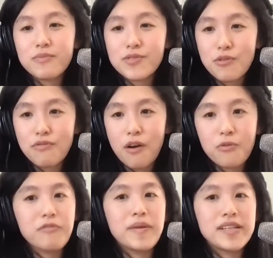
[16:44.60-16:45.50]
So far,
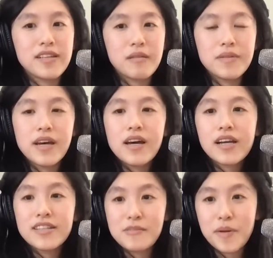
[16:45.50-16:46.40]
we've been dubbed
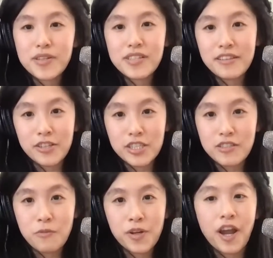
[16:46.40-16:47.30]
conspiracy
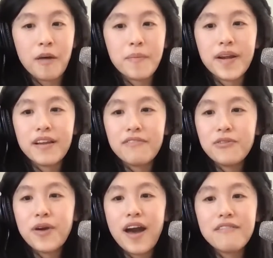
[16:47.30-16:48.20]
theorists and whatnot. But if
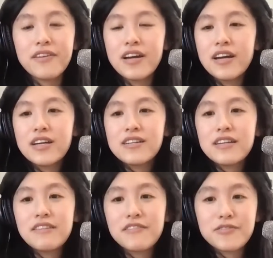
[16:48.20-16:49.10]
you have,
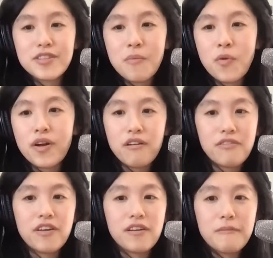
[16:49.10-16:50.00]
you know, somewhat
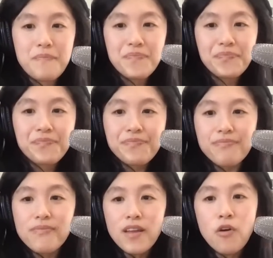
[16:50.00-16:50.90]
of an
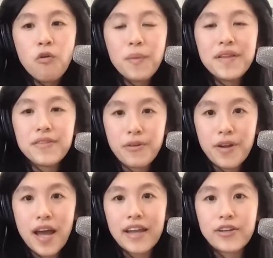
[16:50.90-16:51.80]
open
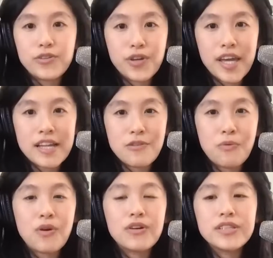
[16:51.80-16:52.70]
third eye and you're looking at the
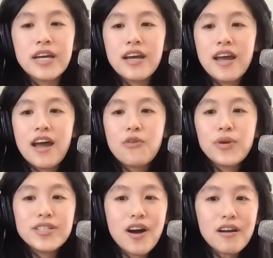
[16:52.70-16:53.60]
world, and
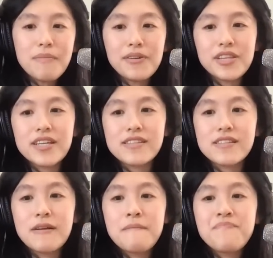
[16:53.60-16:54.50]
we talk about
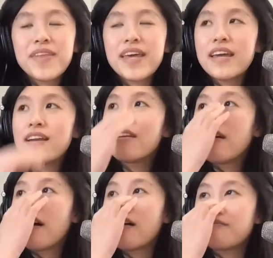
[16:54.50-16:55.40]
this in
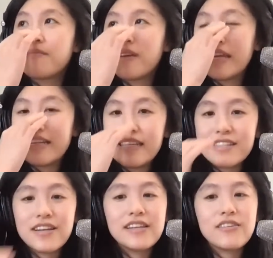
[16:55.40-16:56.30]

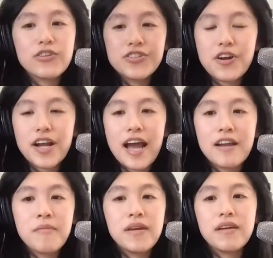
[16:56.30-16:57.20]
ESA and the Earth Star
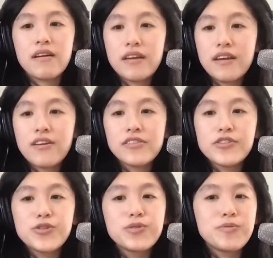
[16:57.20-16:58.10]
Academy here on
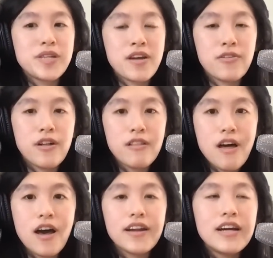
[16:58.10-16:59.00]
this YouTube channel a
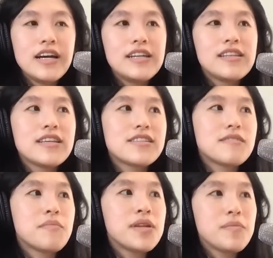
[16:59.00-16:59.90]
lot, this
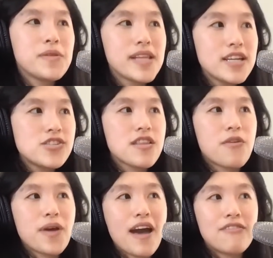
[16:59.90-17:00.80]
manipulation
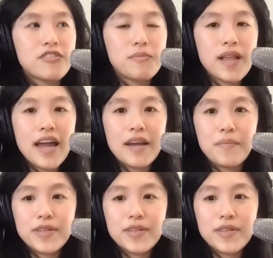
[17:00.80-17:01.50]
that we have on the planet.